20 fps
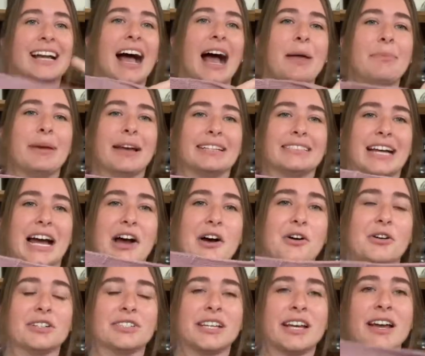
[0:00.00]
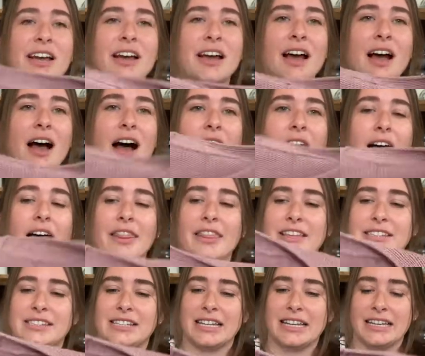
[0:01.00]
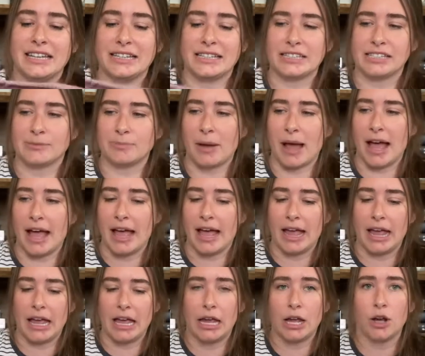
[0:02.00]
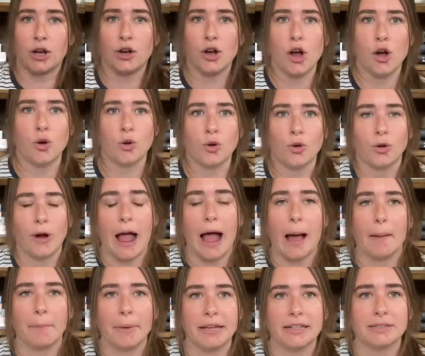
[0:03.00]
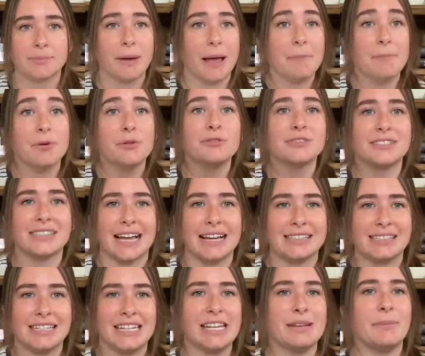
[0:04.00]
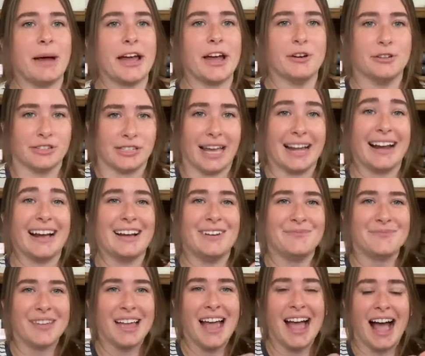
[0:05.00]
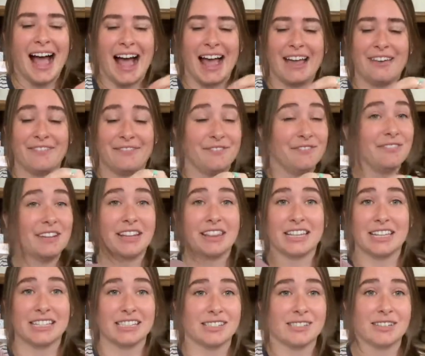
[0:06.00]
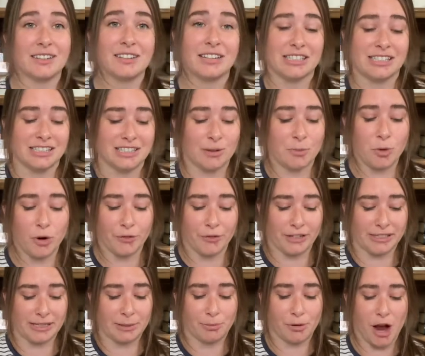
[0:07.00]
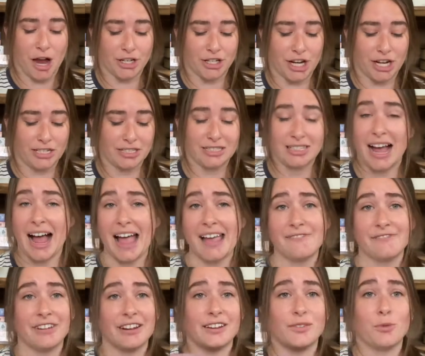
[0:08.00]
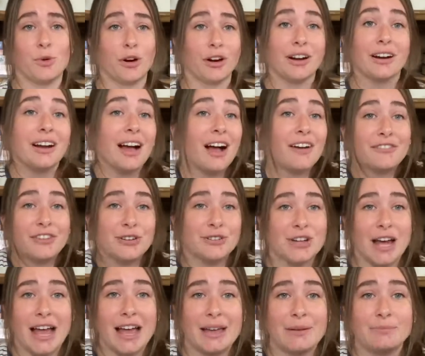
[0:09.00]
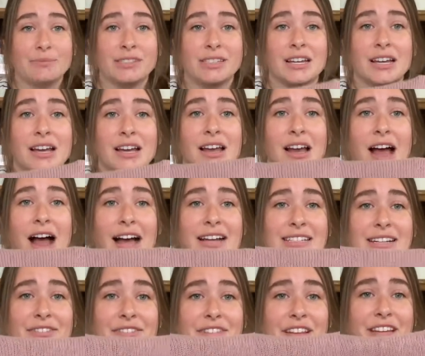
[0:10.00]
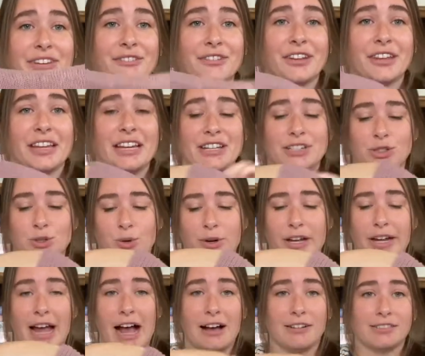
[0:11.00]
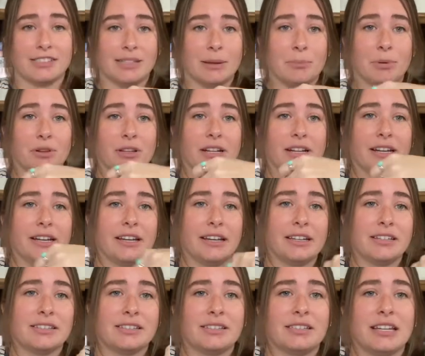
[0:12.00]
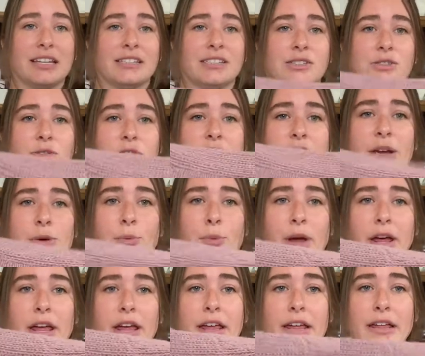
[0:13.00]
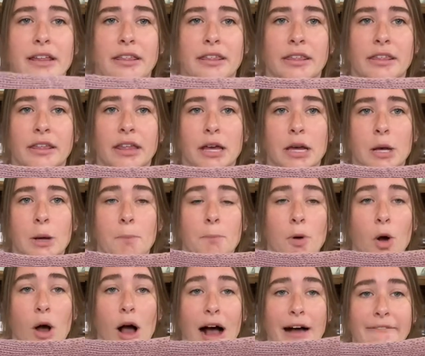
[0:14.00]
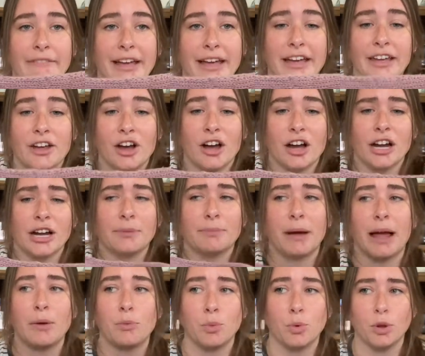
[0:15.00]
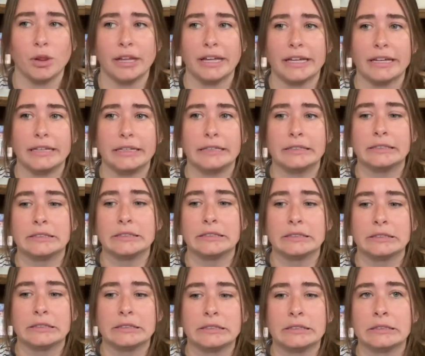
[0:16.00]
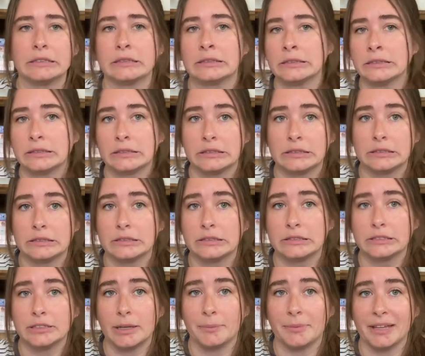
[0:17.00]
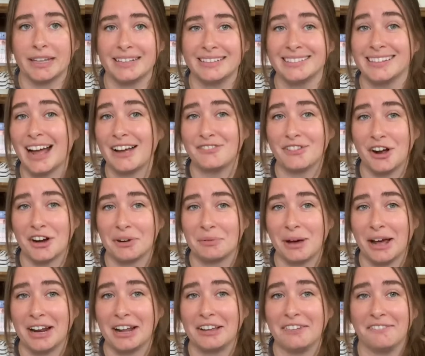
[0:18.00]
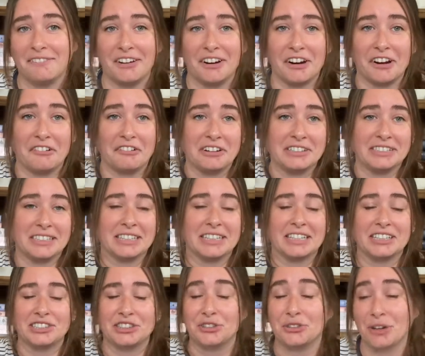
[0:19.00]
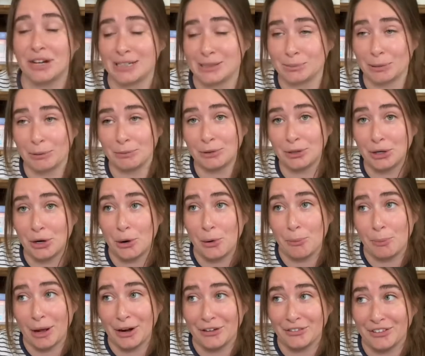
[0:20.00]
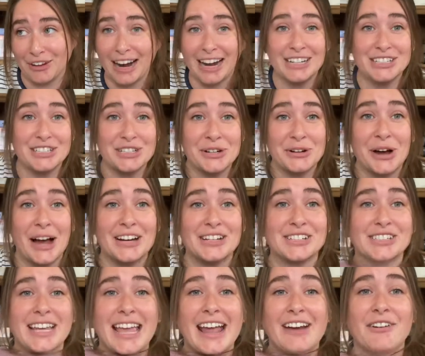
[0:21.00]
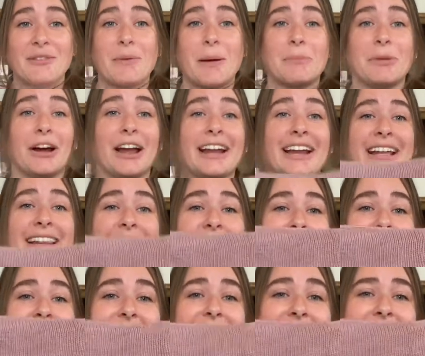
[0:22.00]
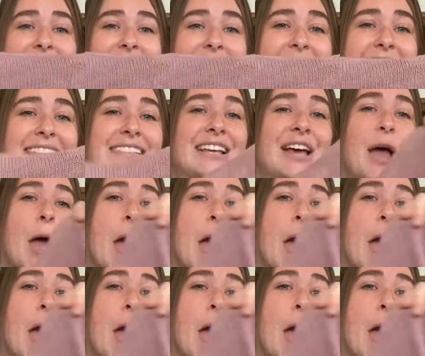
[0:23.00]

I picked out. This is my, oh crap, it's my Moonset Tee by Ozetta. I've knit this, is a more recent project. I've worn it a few times. I definitely really enjoy how simple it is. It's knit with Mojave yarn by Woolen something. I've talked about it very recently, so you guys probably know better than I do. I just can't remember anything these days.